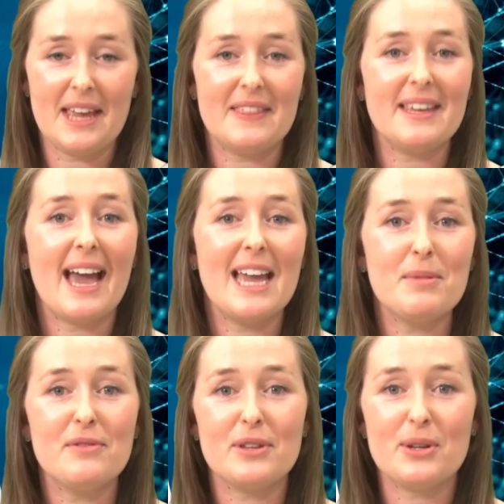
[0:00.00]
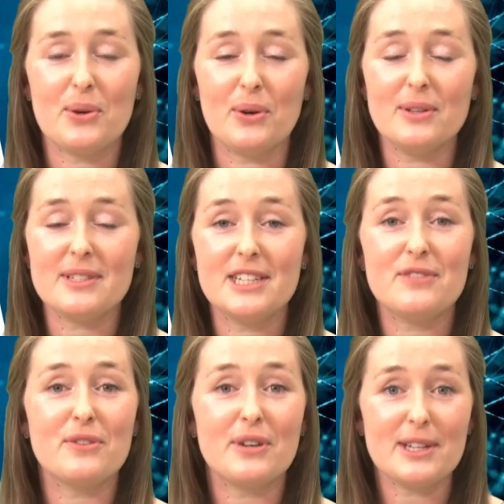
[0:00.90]
The aim of the course is
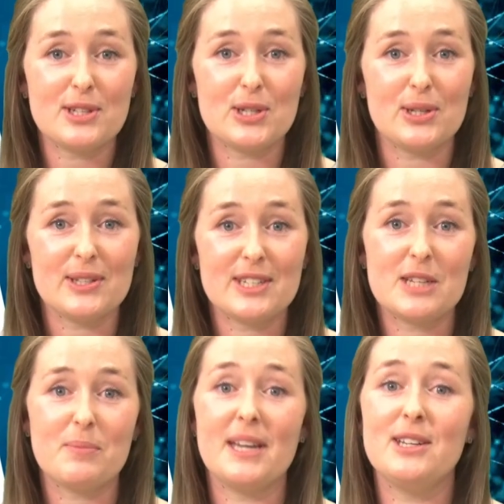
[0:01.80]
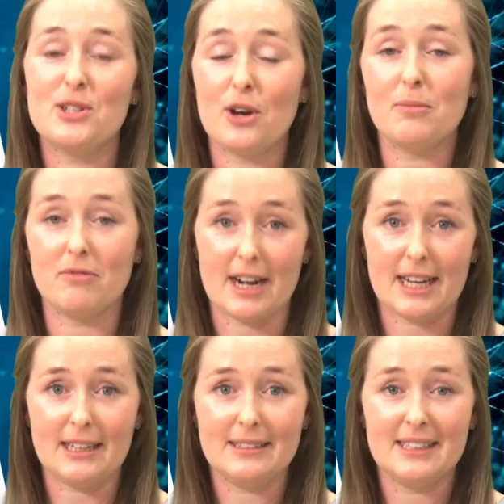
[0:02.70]
for our students to be job
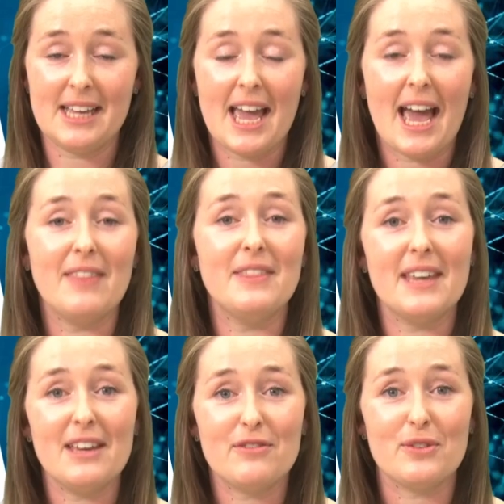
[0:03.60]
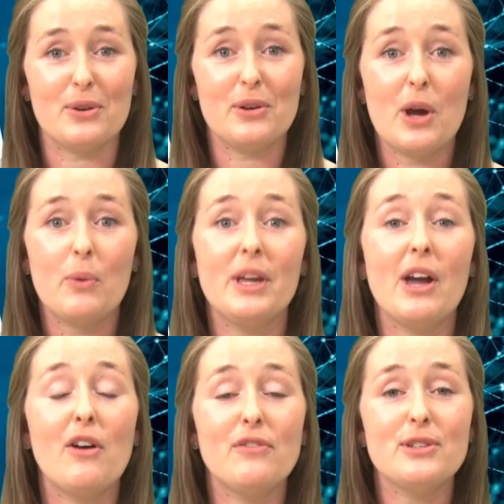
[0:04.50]
ready, and therefore we
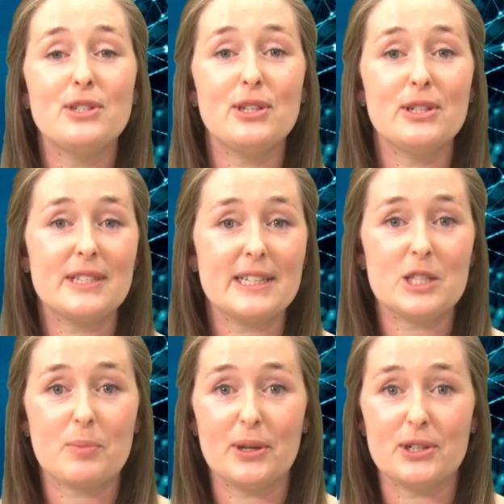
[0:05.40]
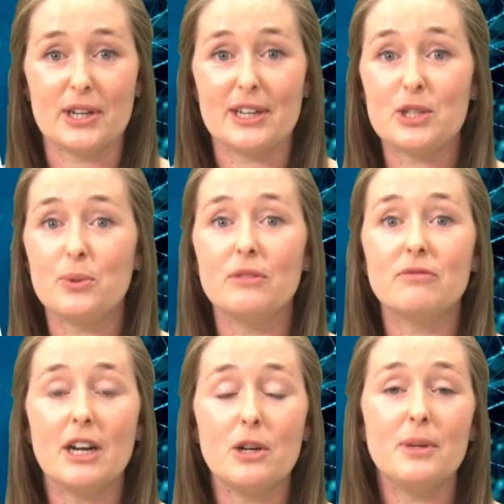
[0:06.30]
offer students exposure to a
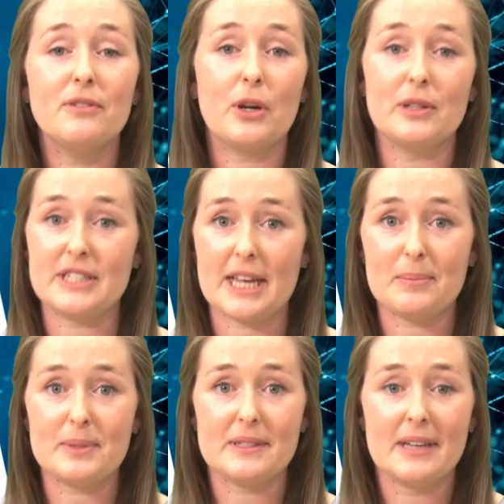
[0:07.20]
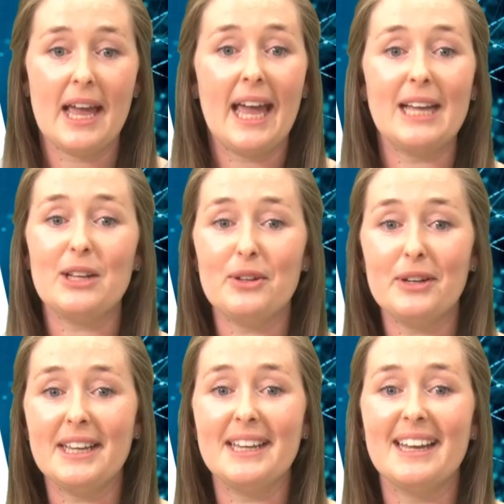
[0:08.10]
realm of concepts
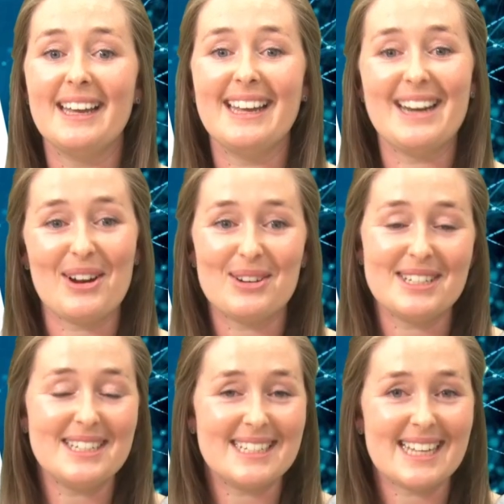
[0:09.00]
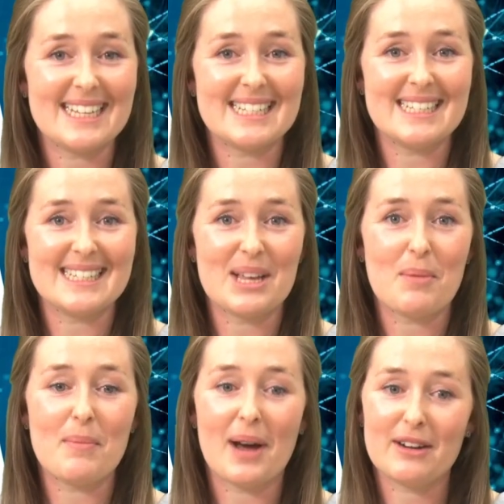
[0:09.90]
including inherited diseases,
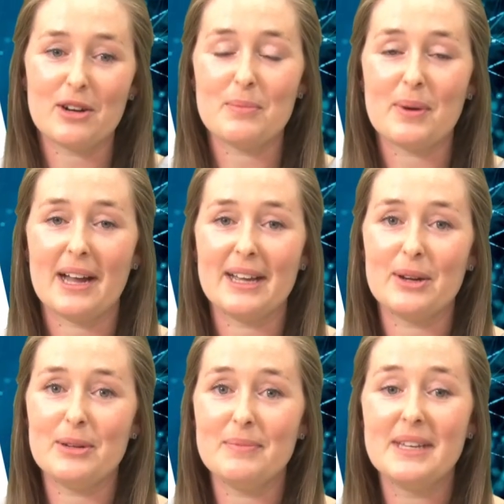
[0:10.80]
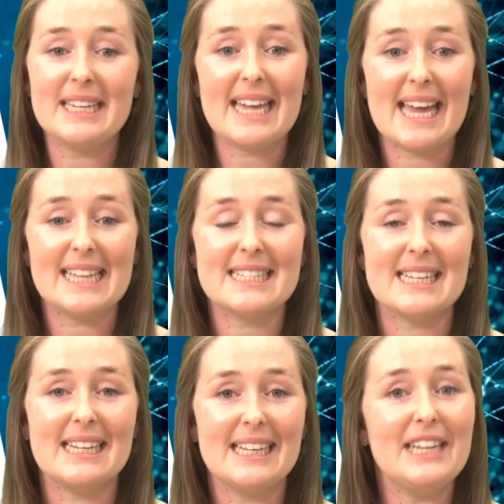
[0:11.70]
microbiome,
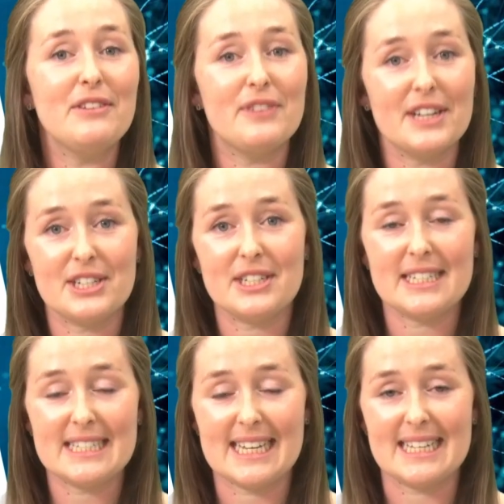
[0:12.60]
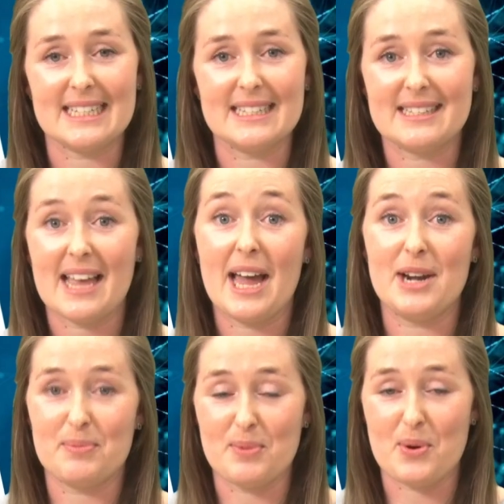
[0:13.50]
cancer, infectious diseases
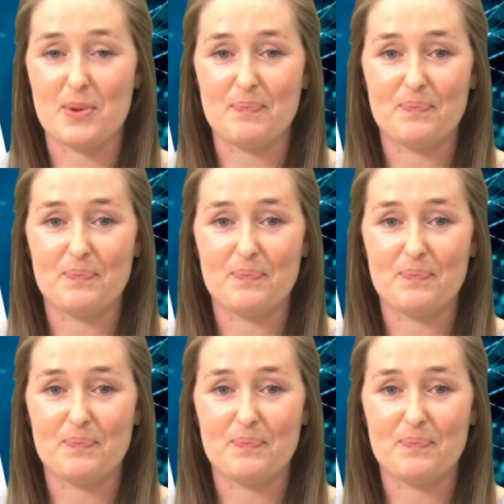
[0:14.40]
and more.